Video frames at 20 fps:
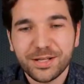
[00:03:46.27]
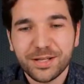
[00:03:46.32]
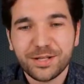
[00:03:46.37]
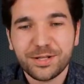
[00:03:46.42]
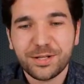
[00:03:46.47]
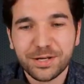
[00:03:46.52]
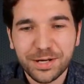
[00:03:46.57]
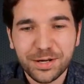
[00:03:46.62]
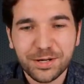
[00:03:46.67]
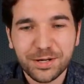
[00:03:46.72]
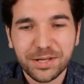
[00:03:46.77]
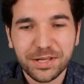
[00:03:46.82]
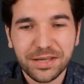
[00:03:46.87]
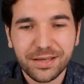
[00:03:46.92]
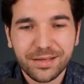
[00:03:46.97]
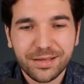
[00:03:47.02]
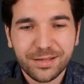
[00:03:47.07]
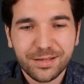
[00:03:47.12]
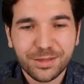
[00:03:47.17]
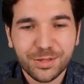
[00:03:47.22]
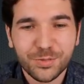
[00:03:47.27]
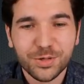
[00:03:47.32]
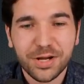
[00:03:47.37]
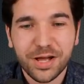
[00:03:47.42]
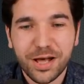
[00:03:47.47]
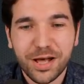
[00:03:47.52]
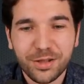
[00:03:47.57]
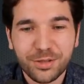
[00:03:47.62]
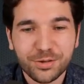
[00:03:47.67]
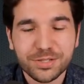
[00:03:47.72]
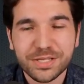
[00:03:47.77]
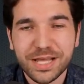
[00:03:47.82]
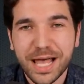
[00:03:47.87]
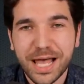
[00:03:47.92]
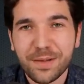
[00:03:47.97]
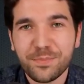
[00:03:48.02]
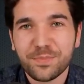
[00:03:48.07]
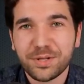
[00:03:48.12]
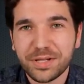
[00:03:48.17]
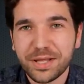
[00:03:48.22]
Clearly, there were others
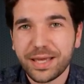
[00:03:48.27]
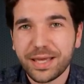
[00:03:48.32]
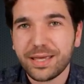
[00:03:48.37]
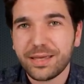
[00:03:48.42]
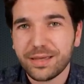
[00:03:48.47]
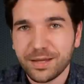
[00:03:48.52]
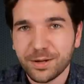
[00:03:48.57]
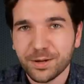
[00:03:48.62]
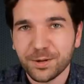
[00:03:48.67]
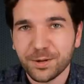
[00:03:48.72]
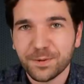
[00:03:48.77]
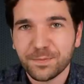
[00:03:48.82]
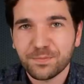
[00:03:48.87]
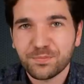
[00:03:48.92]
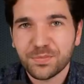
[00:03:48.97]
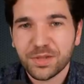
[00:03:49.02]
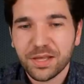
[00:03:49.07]
at play here.